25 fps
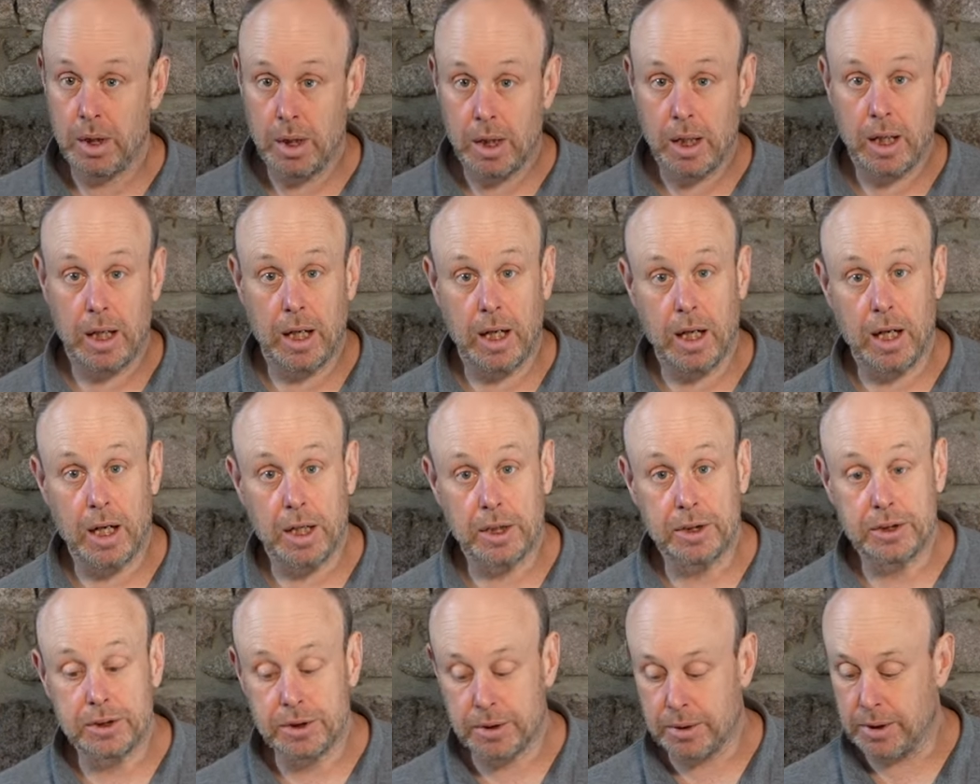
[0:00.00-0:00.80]

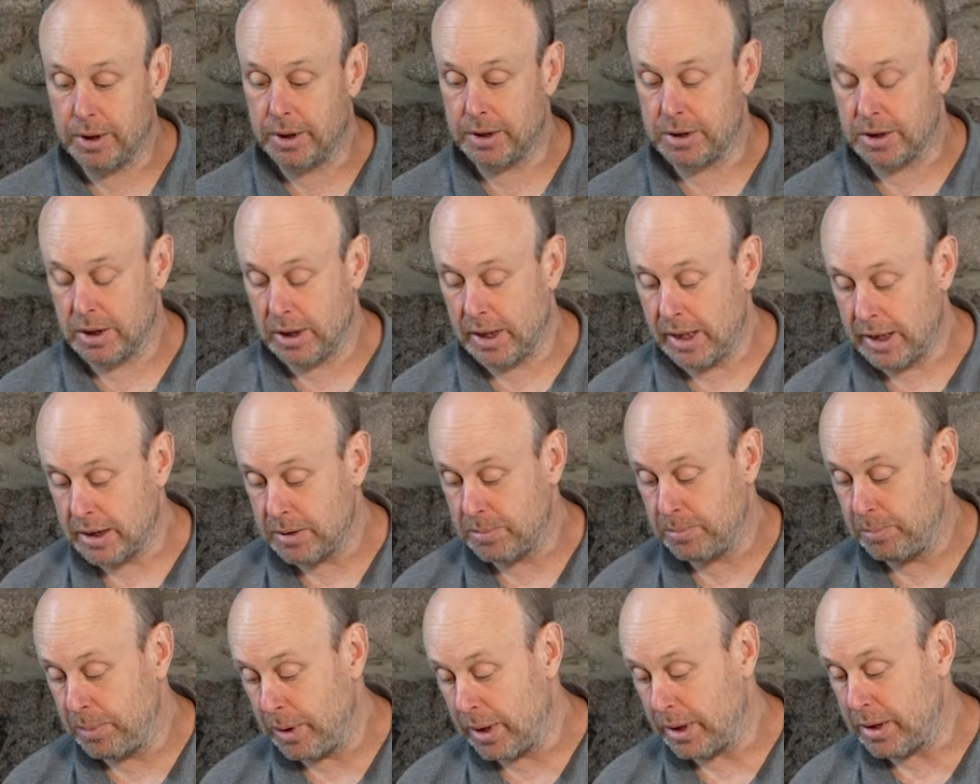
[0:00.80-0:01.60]
harsh, it's less
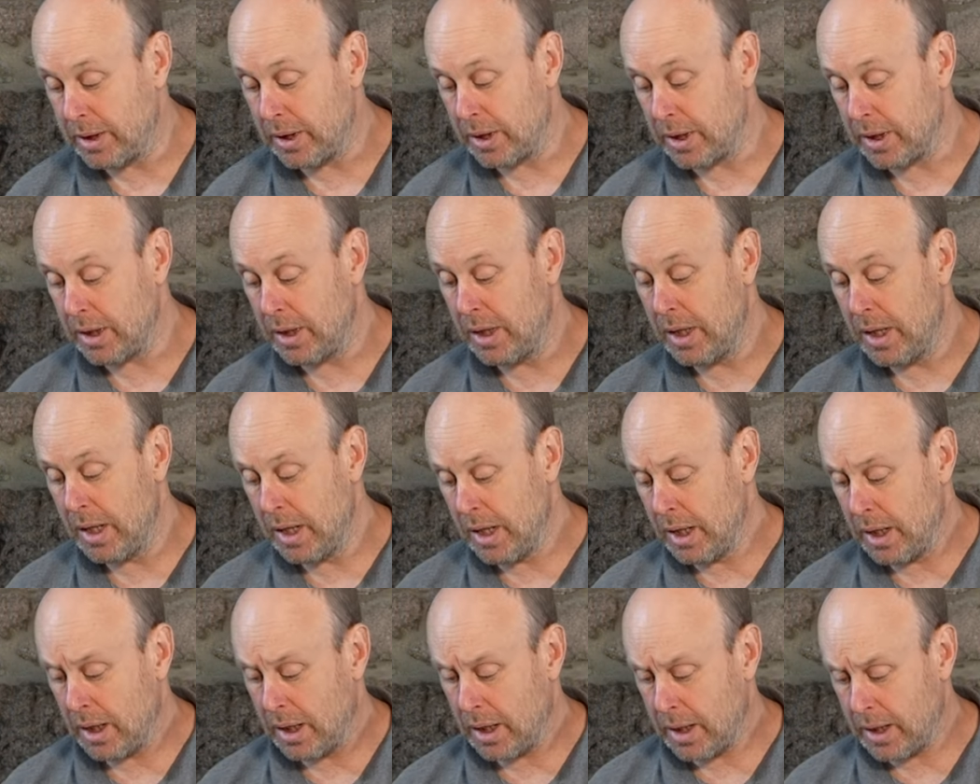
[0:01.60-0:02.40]
bitter,
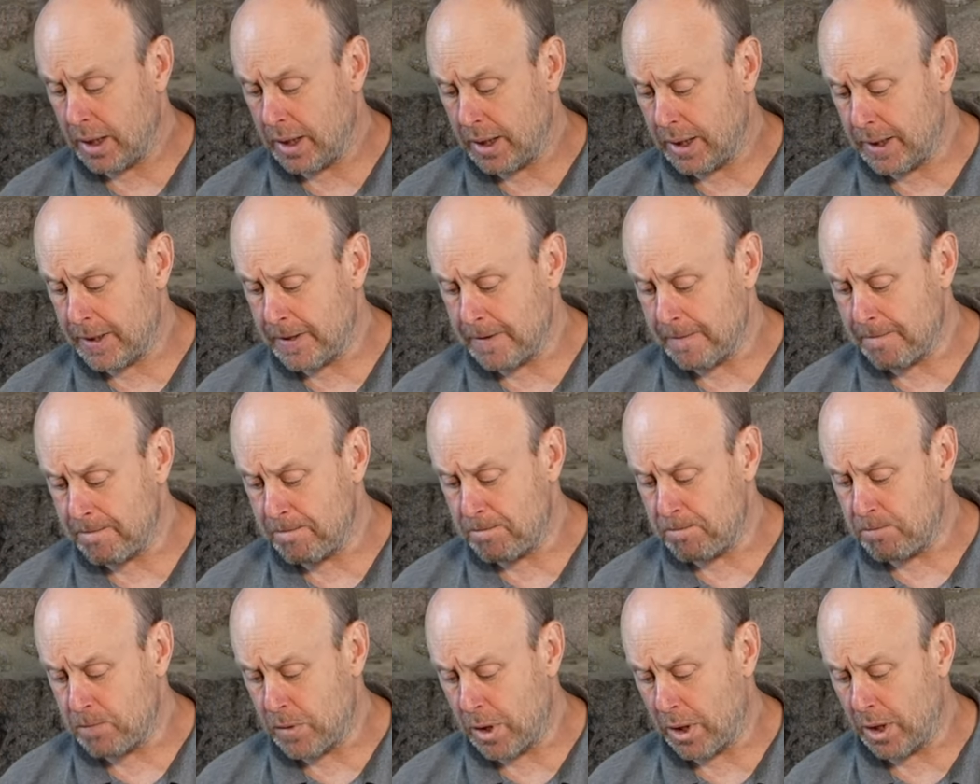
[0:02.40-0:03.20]

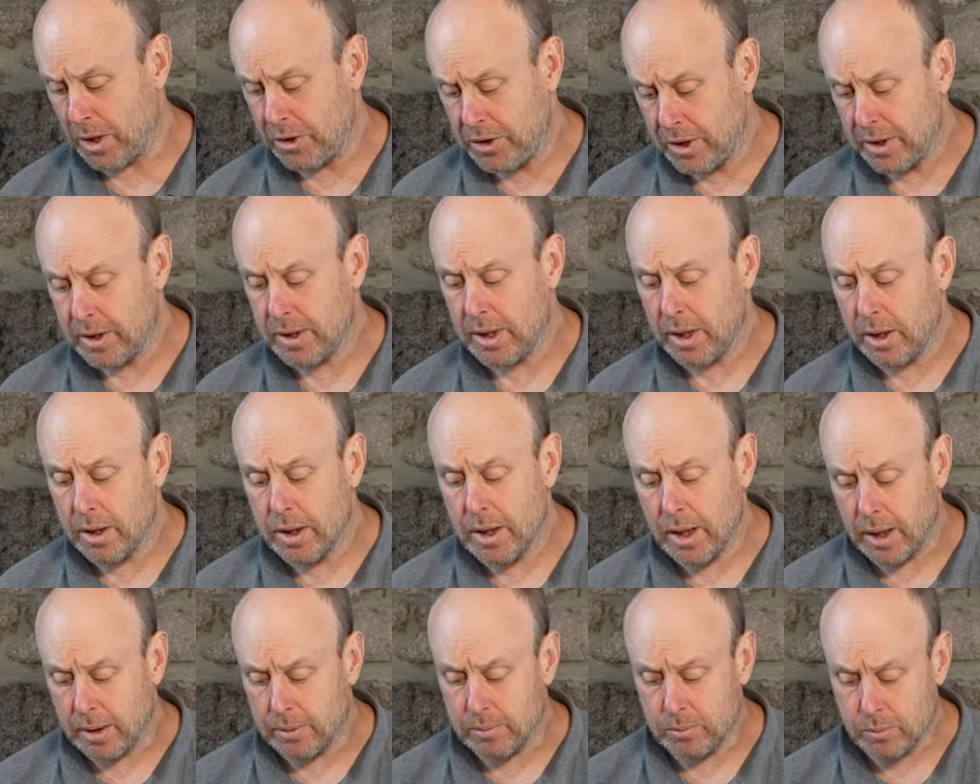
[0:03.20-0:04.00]
and I think
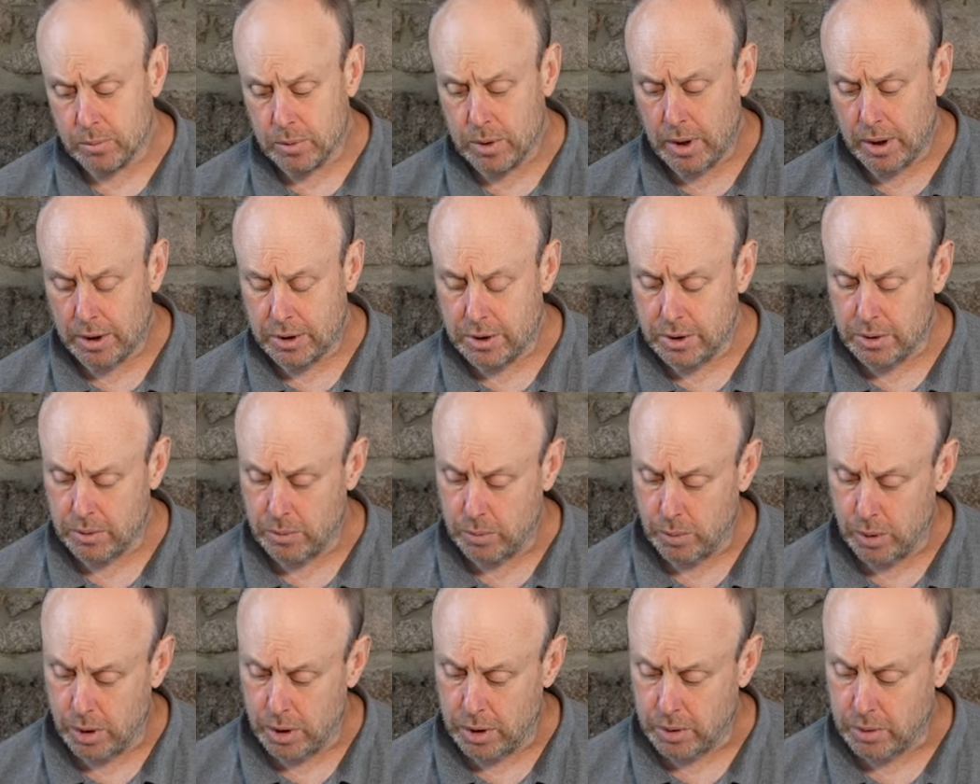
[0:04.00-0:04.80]
that should
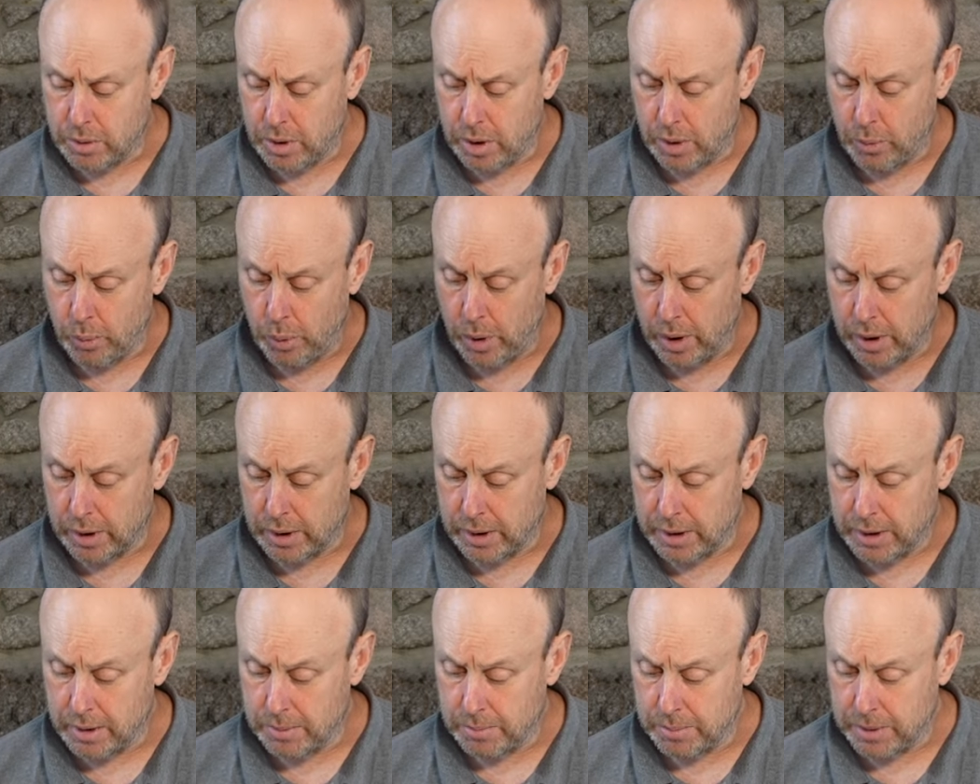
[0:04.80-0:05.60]
work quite well
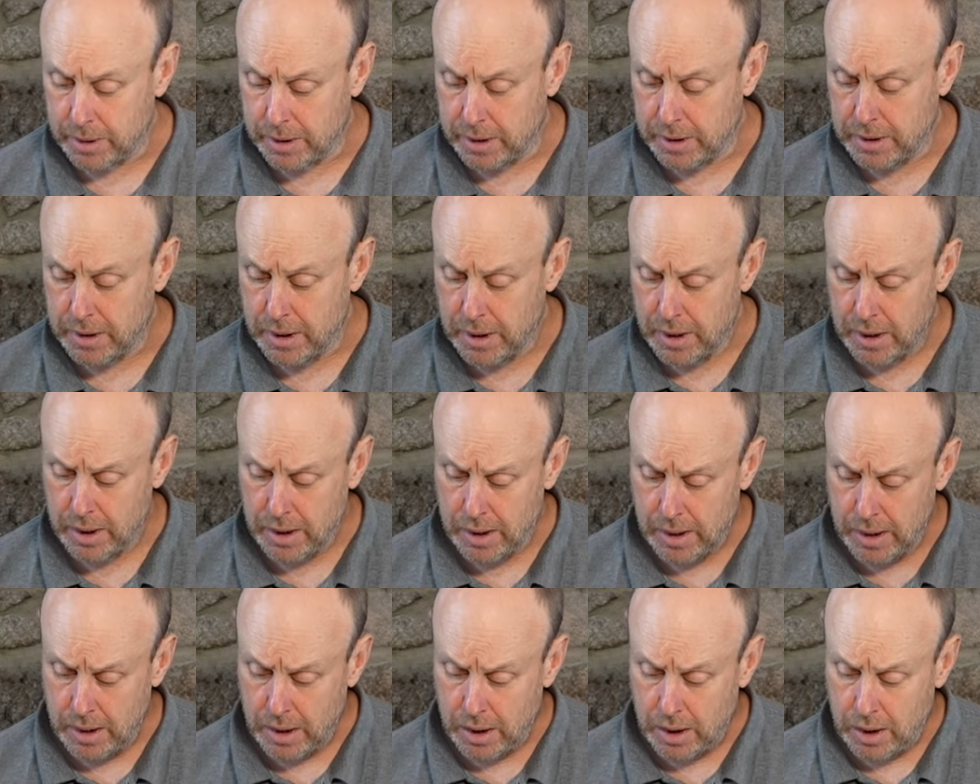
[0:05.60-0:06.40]
in the mead.
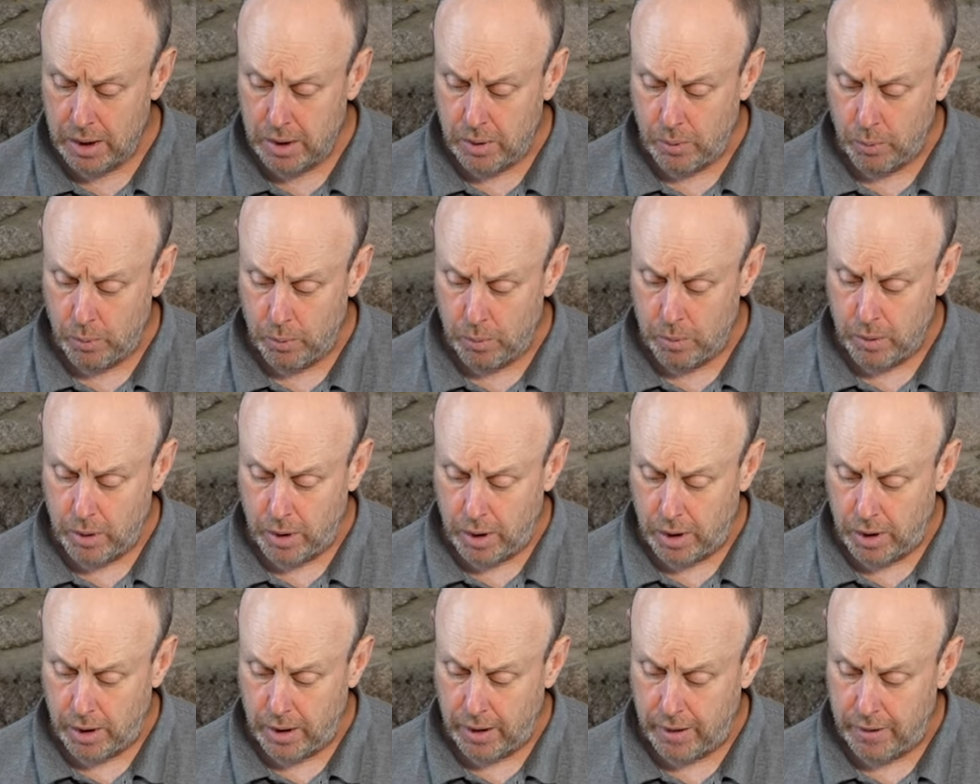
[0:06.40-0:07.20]

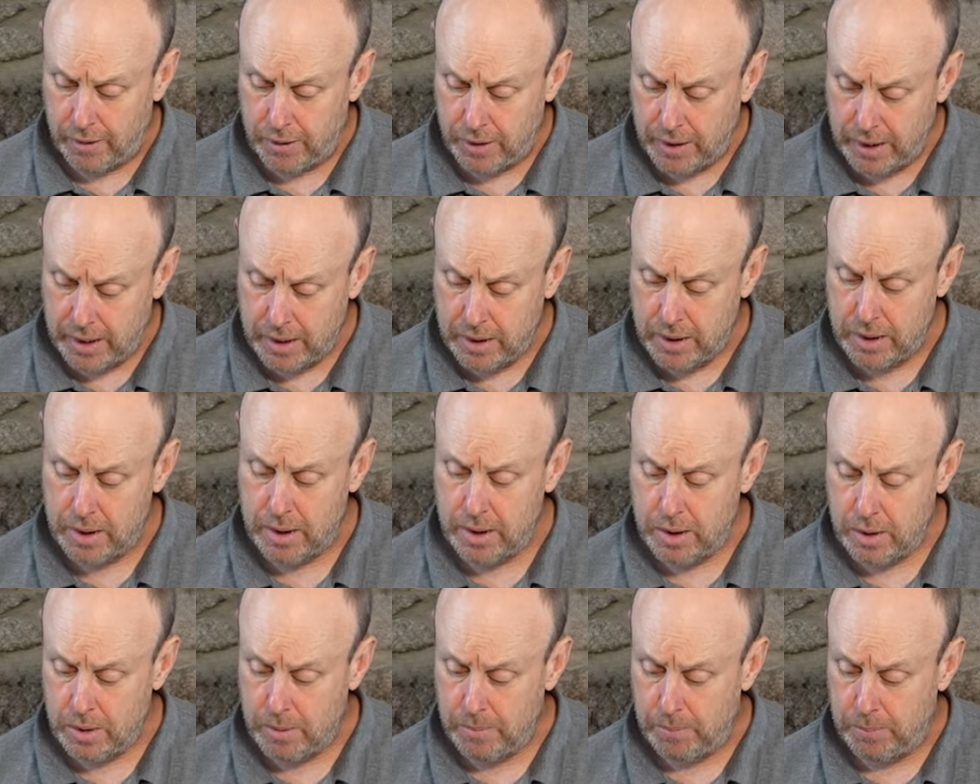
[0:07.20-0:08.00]
I
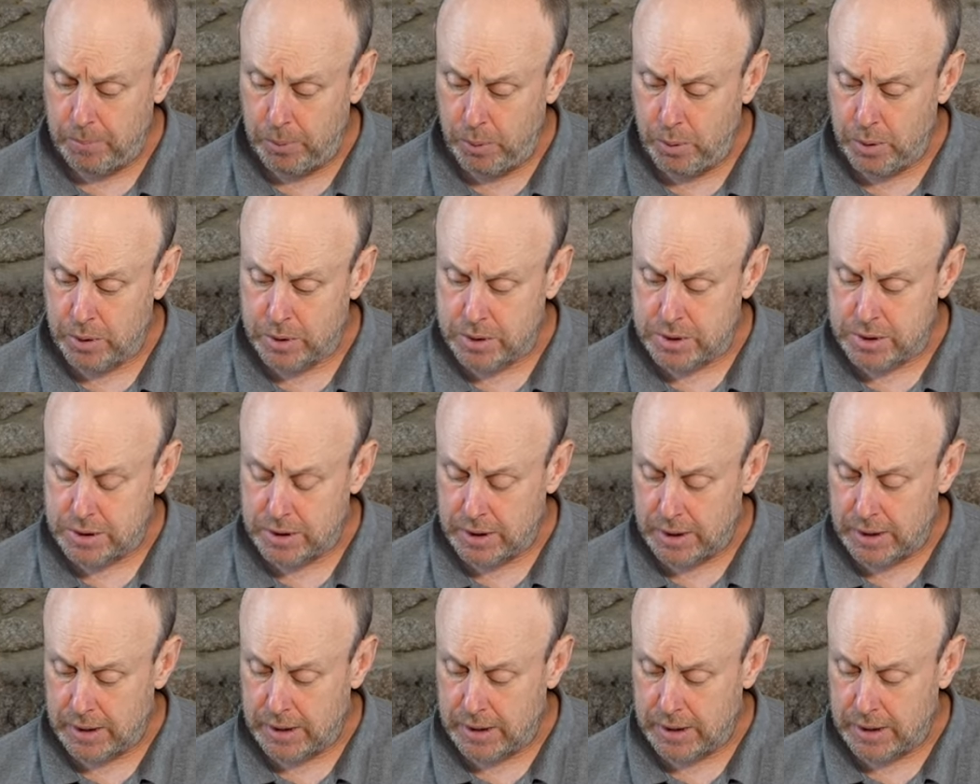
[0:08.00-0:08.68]
then put,